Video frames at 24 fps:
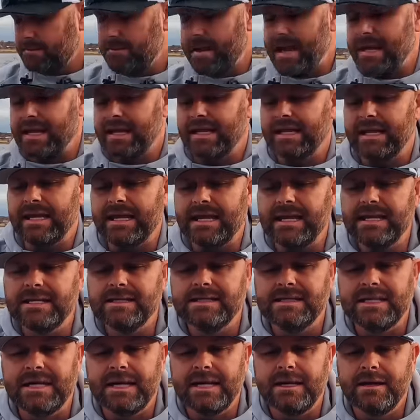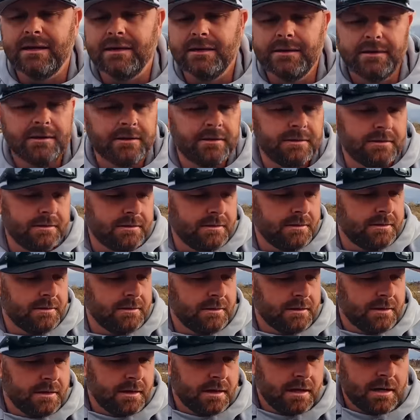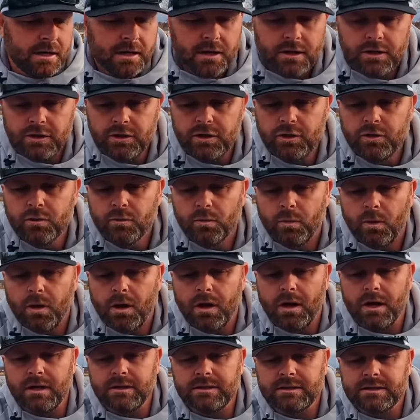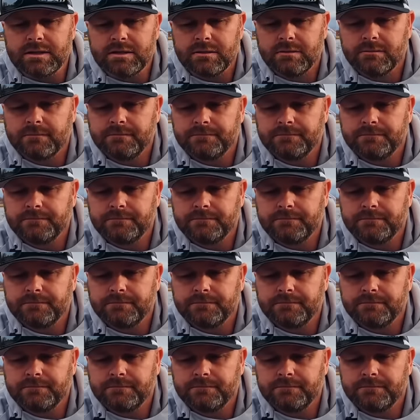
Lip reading: make it easy, you want